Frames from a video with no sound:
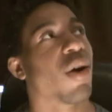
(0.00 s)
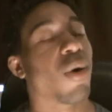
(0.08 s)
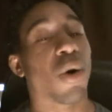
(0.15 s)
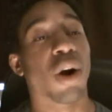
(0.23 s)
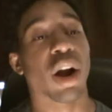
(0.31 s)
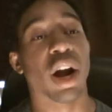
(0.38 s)

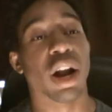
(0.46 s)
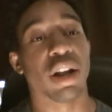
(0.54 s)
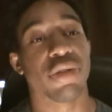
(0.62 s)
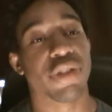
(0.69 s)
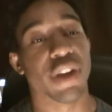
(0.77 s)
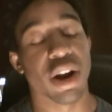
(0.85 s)
or
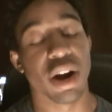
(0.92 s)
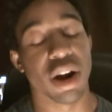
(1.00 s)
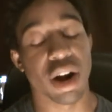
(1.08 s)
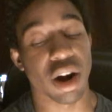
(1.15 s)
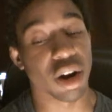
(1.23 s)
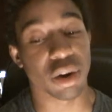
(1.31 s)

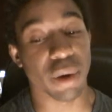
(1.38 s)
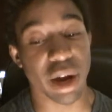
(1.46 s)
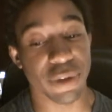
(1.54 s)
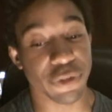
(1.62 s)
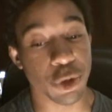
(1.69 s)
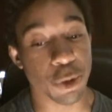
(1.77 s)
there are
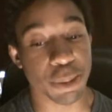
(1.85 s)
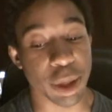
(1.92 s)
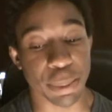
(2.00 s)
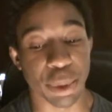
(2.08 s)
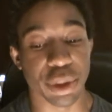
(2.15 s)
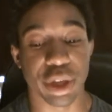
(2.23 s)
quite a few
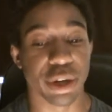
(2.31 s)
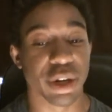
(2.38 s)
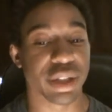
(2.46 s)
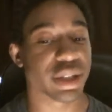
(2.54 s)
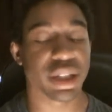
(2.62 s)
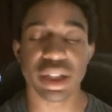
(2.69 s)
people that
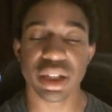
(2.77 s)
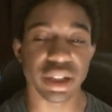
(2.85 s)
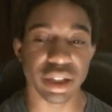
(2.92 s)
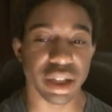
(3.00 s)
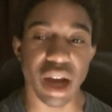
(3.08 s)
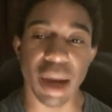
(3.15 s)
are
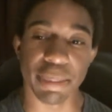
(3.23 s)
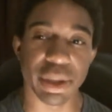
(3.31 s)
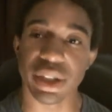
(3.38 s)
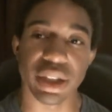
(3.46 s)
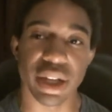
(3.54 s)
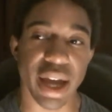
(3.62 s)
exceedingly
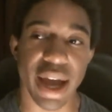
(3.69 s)
competent